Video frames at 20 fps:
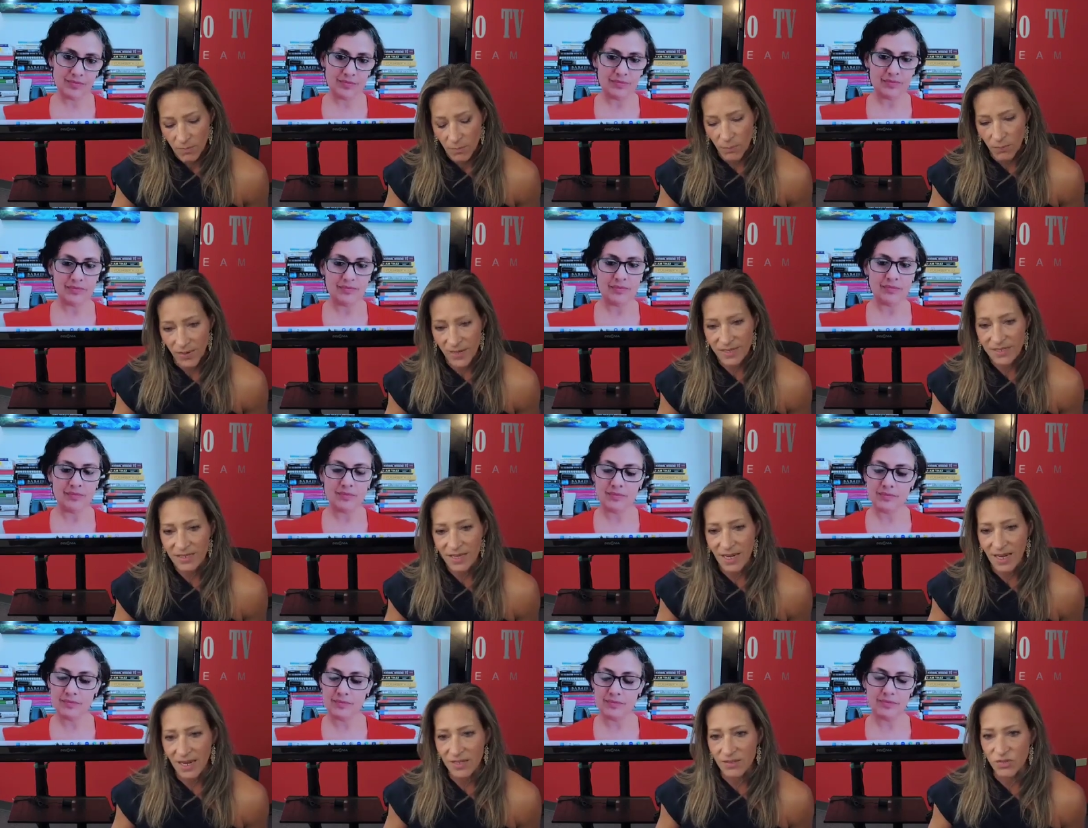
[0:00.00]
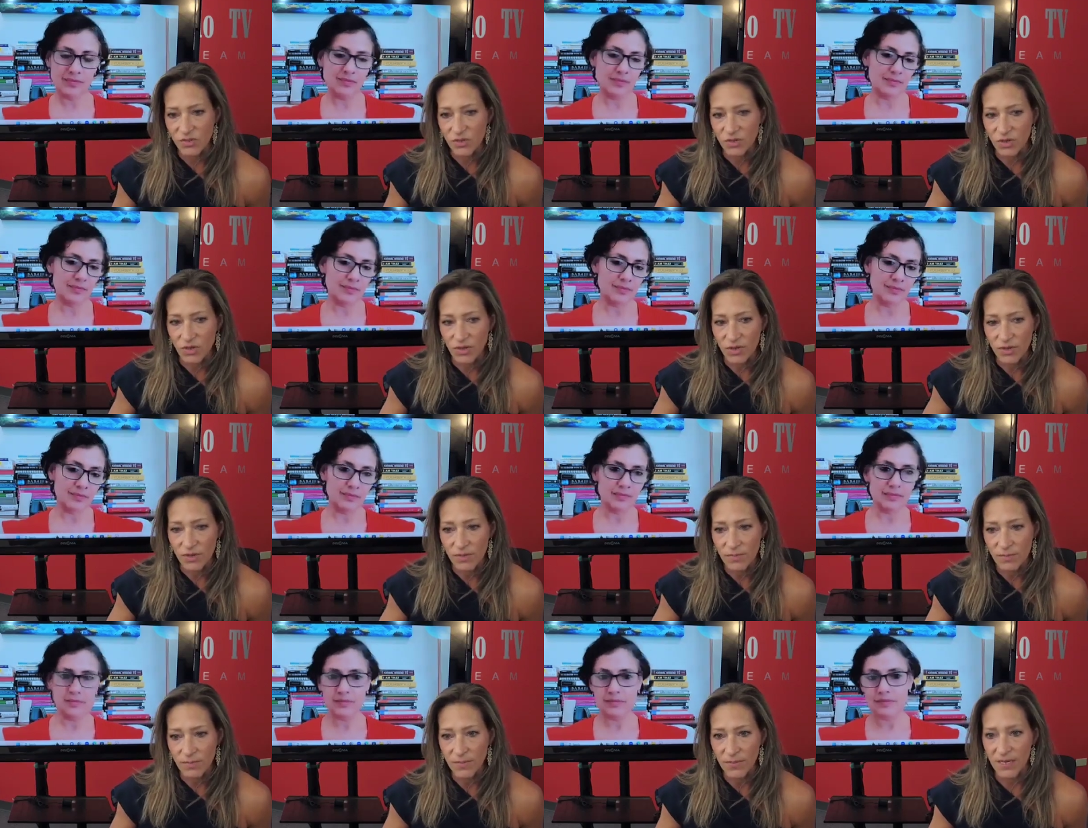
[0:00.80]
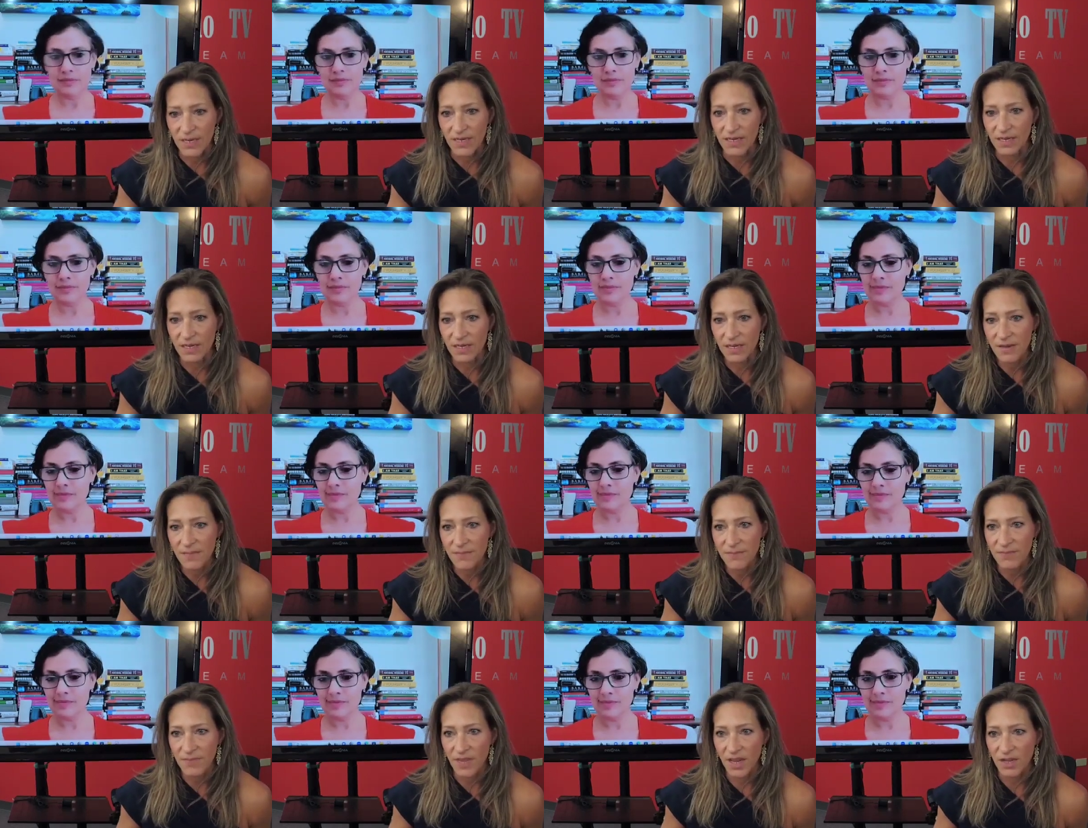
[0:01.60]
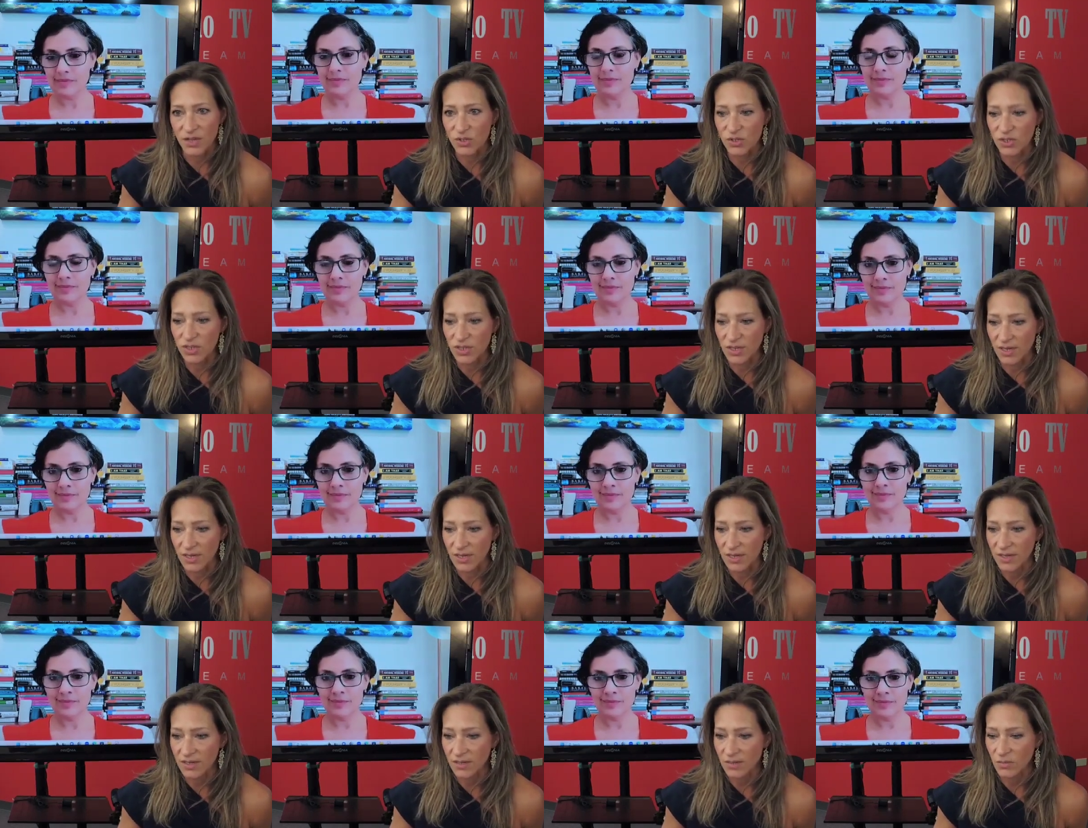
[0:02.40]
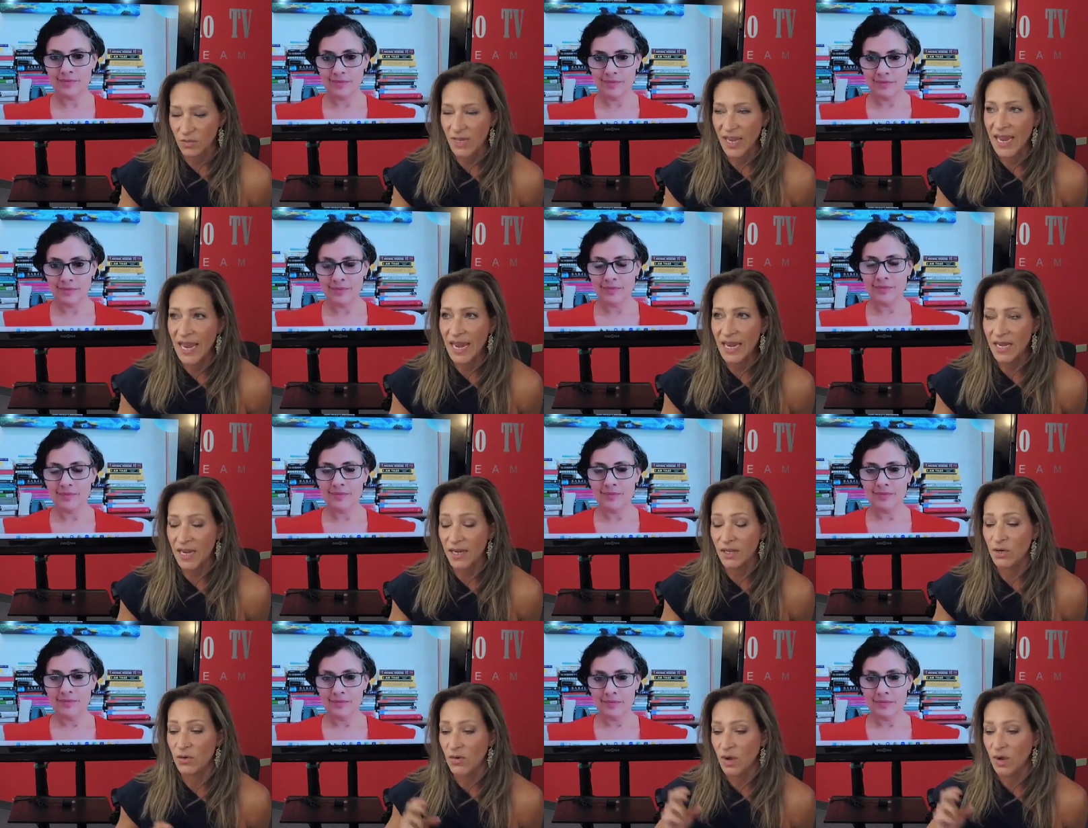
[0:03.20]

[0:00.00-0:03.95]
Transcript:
Speaker 1: breast cancer being estrogen, and I know